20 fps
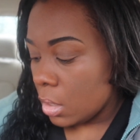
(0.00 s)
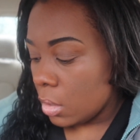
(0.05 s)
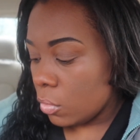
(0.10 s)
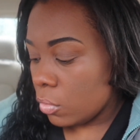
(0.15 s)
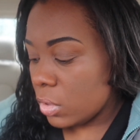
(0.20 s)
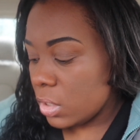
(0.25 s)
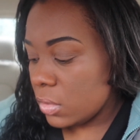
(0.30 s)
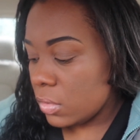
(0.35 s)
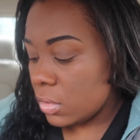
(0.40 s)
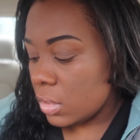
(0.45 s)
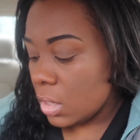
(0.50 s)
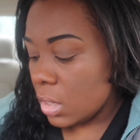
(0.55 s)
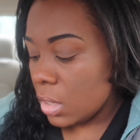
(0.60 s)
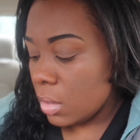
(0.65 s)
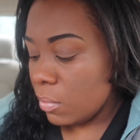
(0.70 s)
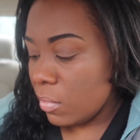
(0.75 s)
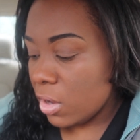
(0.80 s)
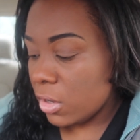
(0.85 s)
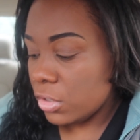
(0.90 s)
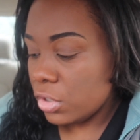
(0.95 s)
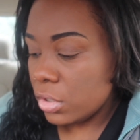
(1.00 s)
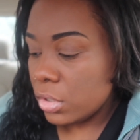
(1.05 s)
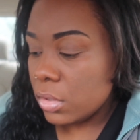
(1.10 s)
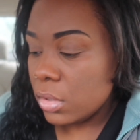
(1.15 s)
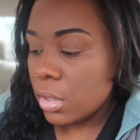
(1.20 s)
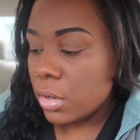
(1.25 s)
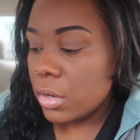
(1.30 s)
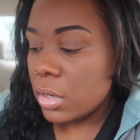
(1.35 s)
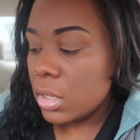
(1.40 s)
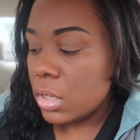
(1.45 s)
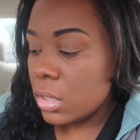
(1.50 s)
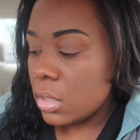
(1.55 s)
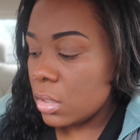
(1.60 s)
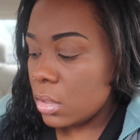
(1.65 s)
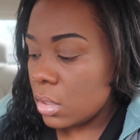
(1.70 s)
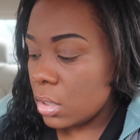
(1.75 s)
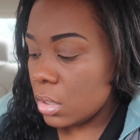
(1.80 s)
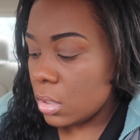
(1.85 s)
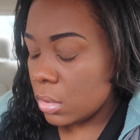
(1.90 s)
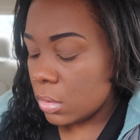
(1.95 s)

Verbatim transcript: Wednesday, March the thirtieth.